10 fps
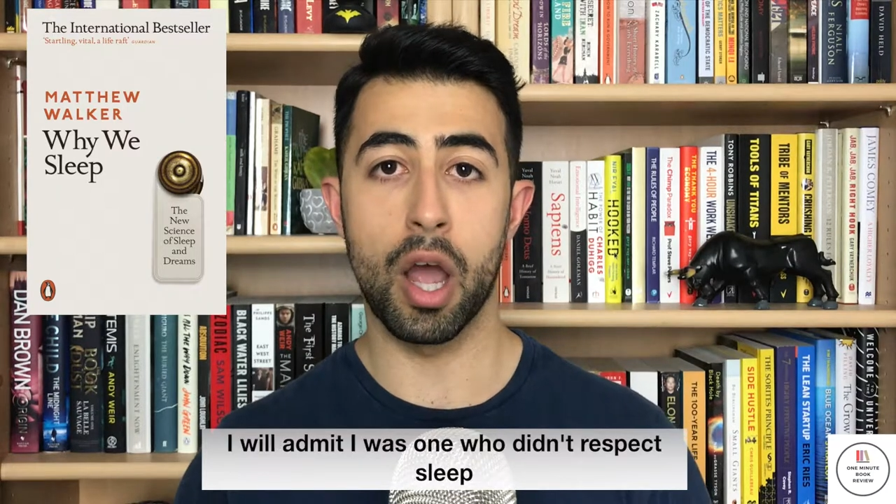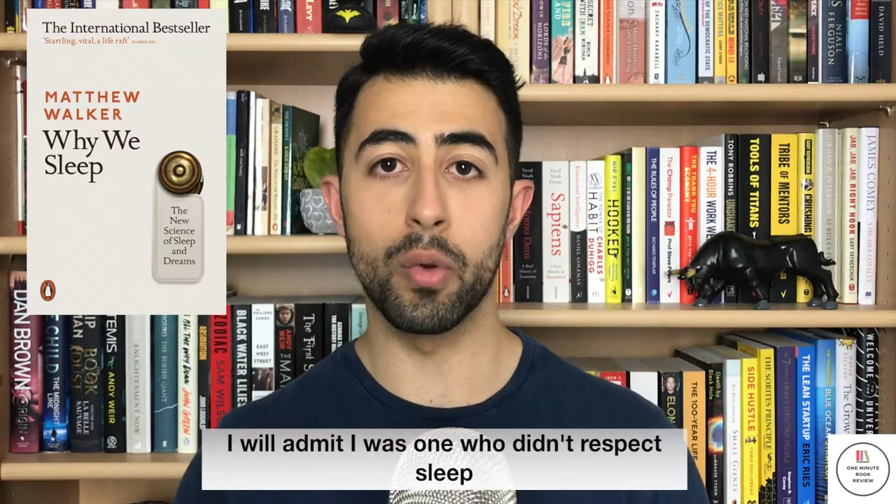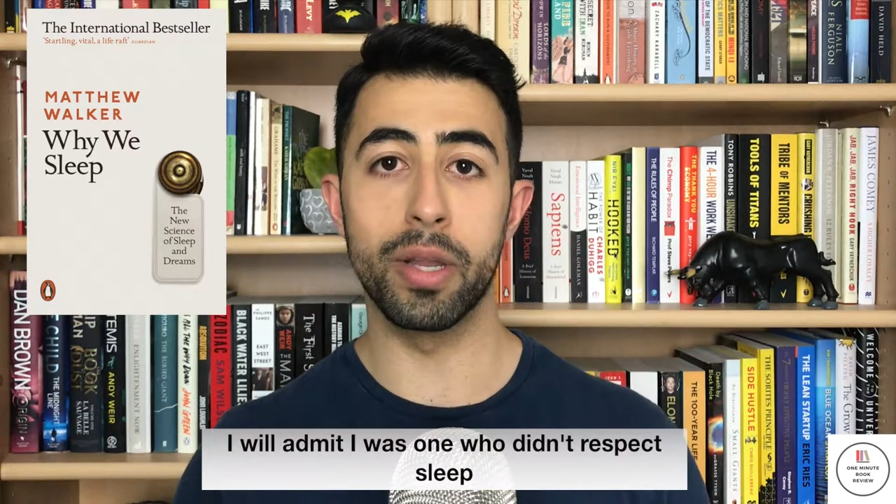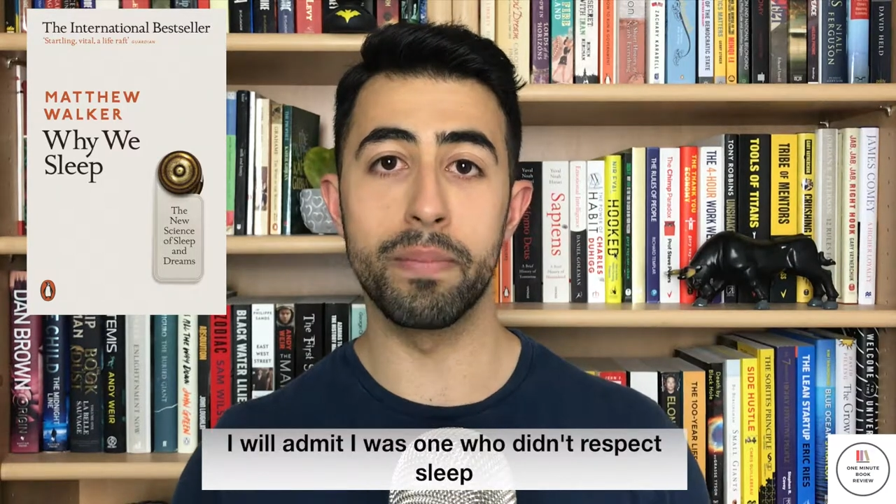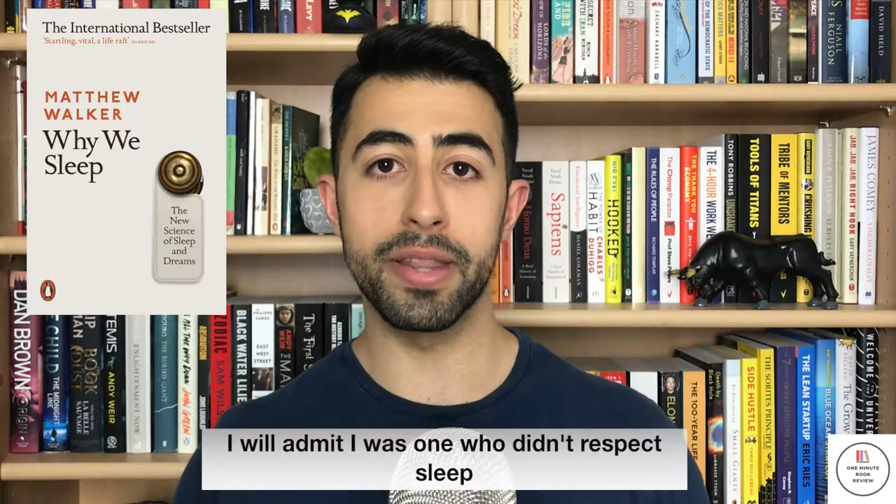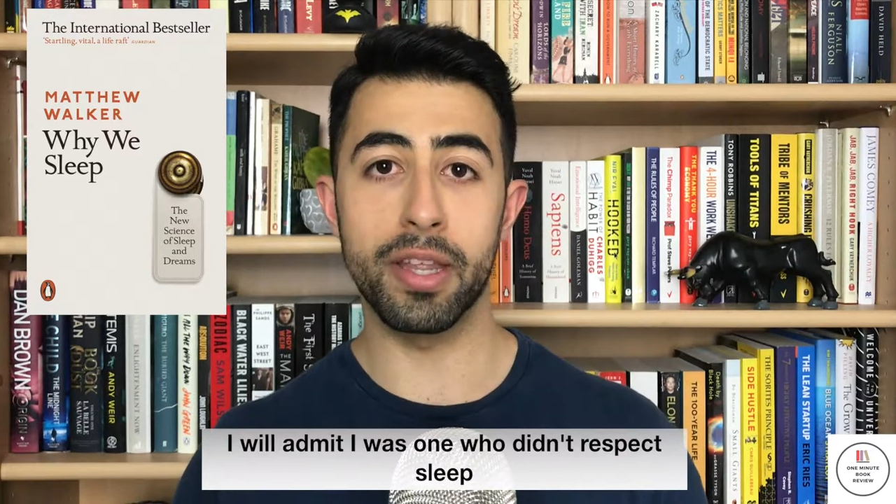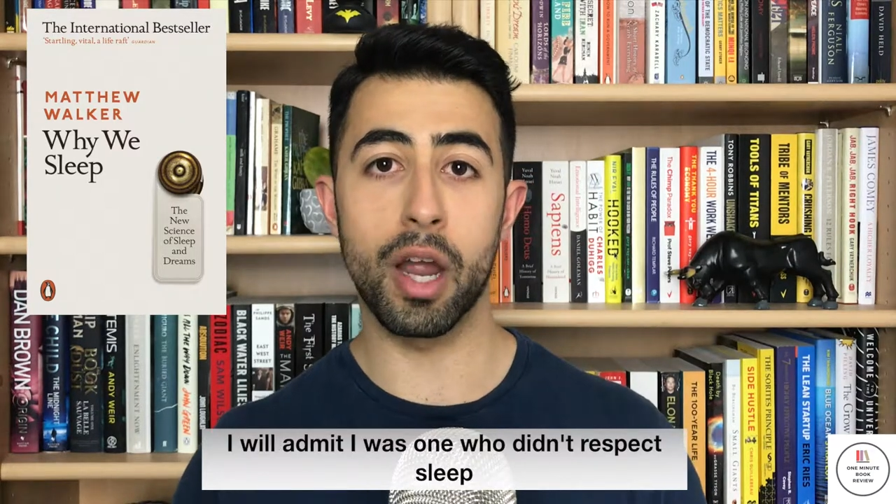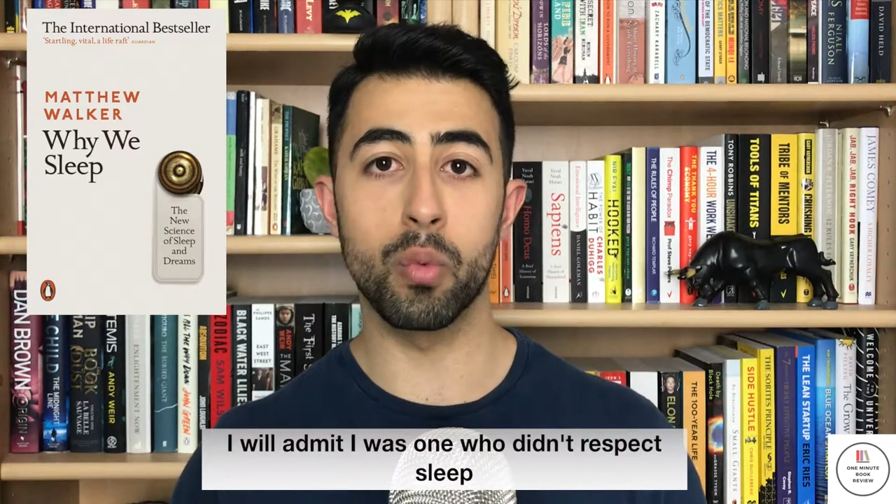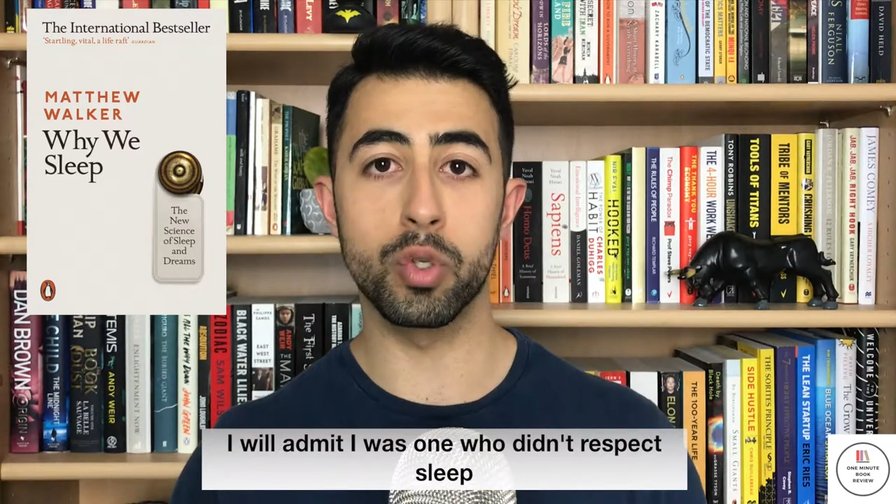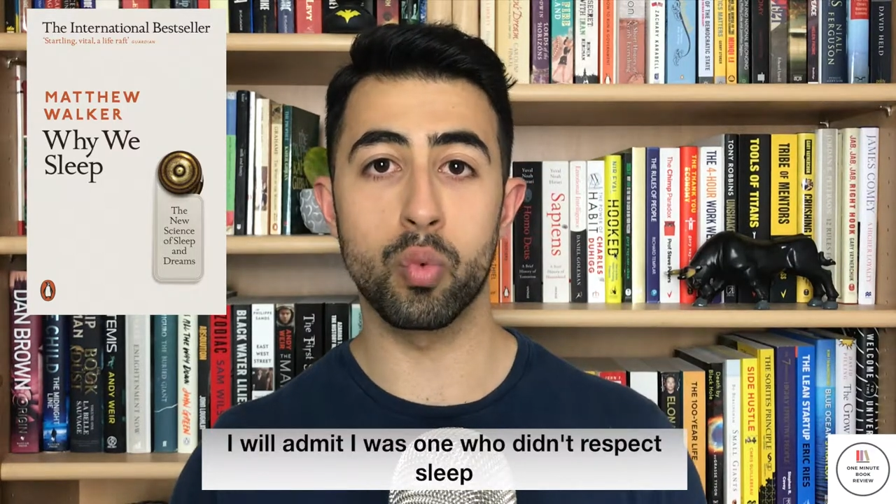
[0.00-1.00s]
I will admit that
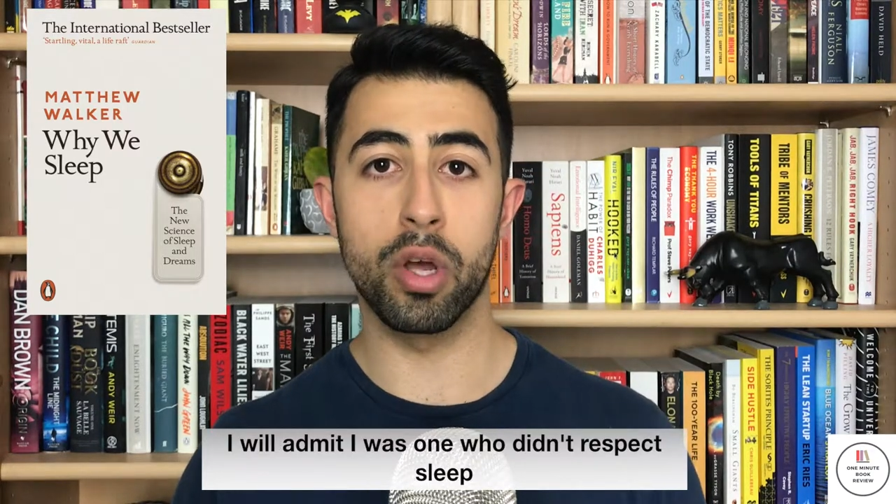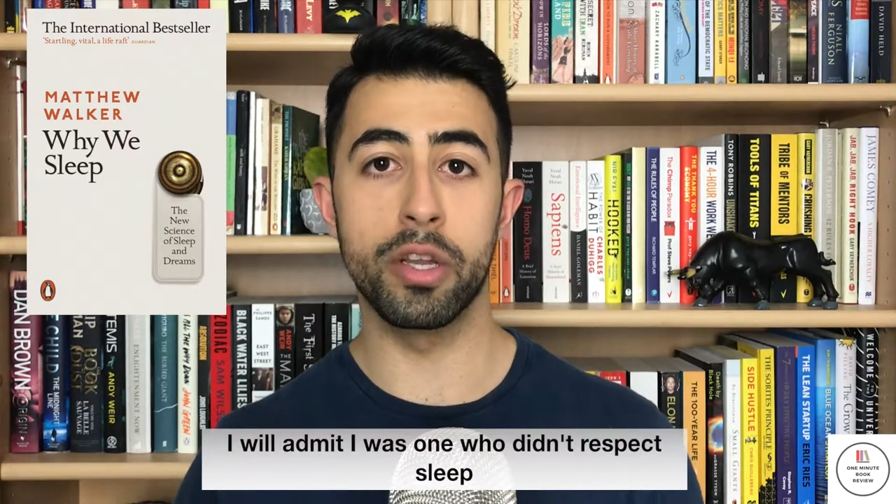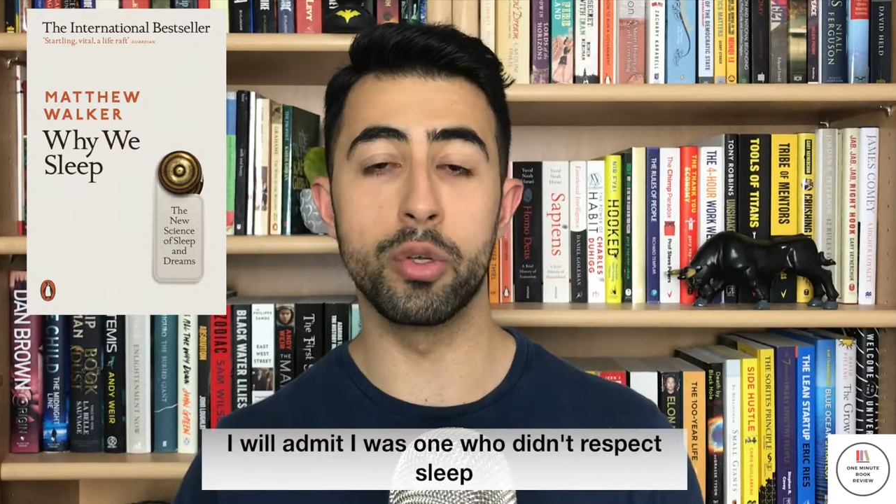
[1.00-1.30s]
I was one